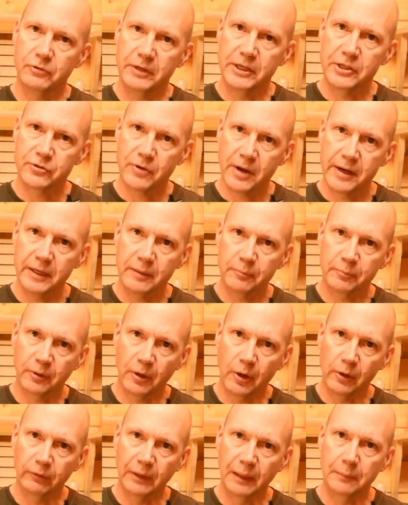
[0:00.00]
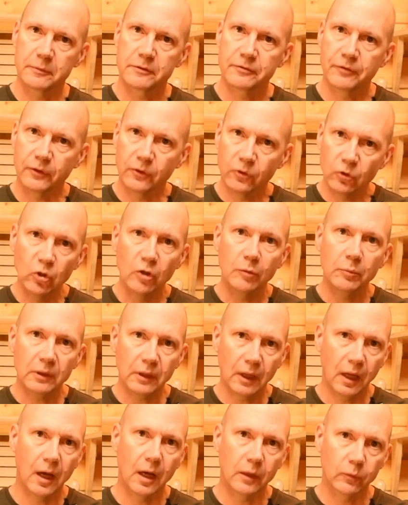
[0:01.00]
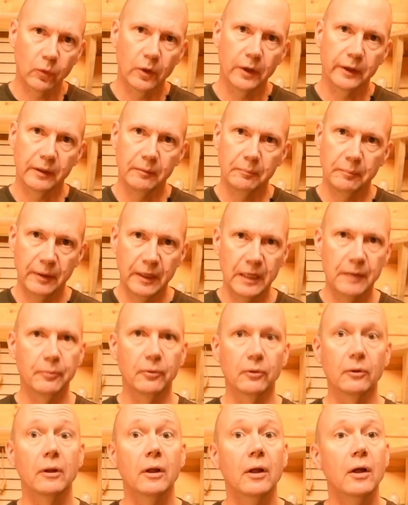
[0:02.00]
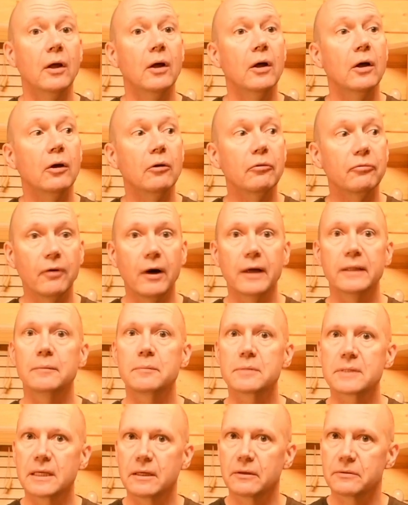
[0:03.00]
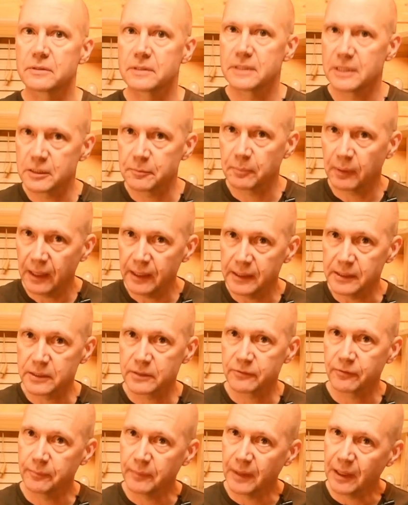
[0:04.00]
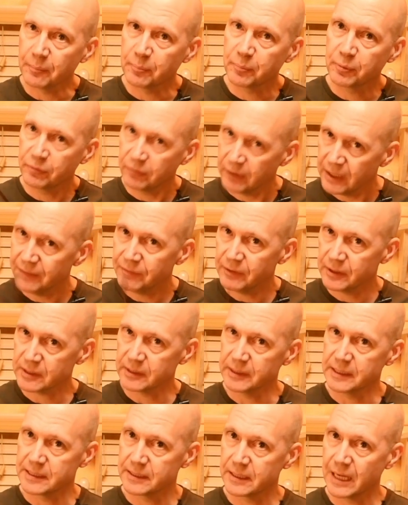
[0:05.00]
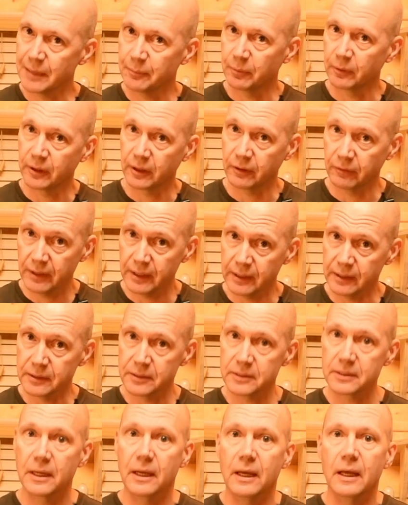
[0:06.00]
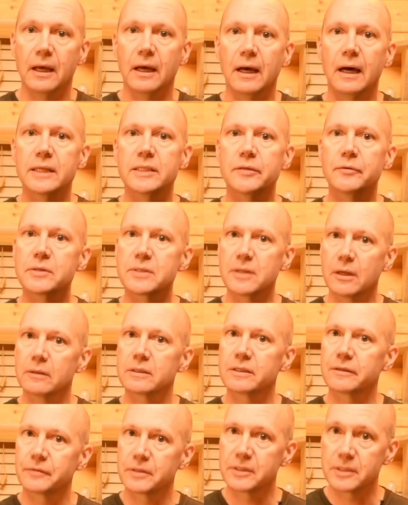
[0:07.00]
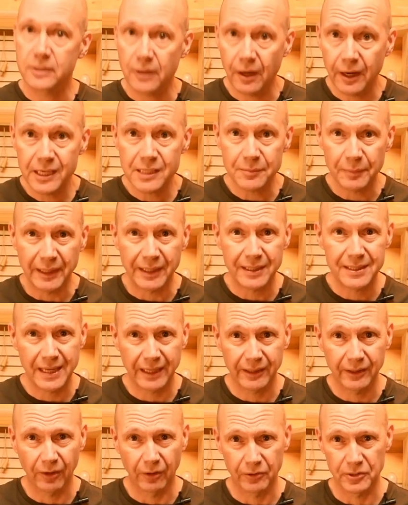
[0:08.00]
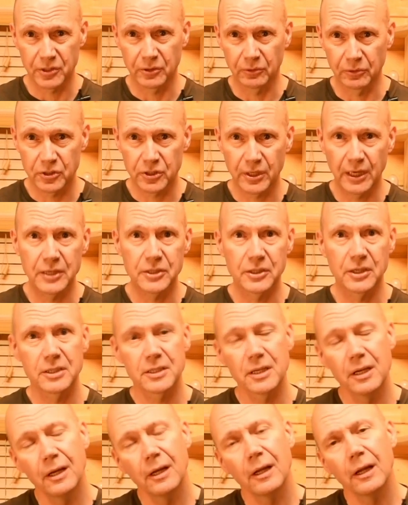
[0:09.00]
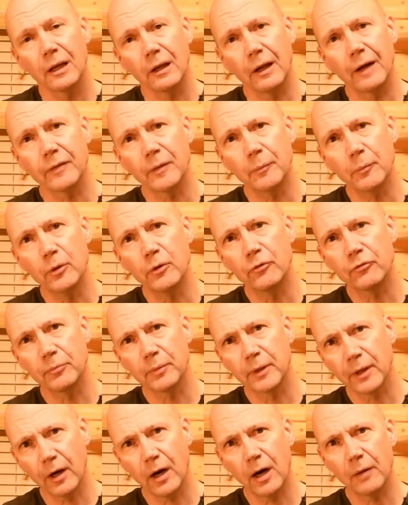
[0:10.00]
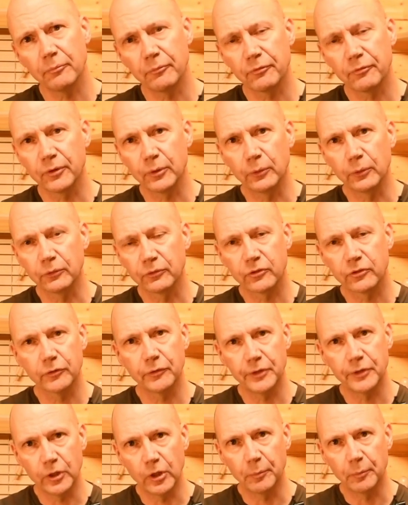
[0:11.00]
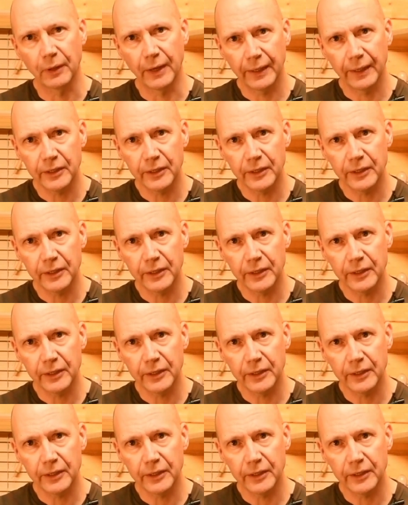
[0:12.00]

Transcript: retraining programs for normal hard-working people who find themselves displaced from their previously stable careers as a result of the seismic technological changes like the move from carbon fuels to renewable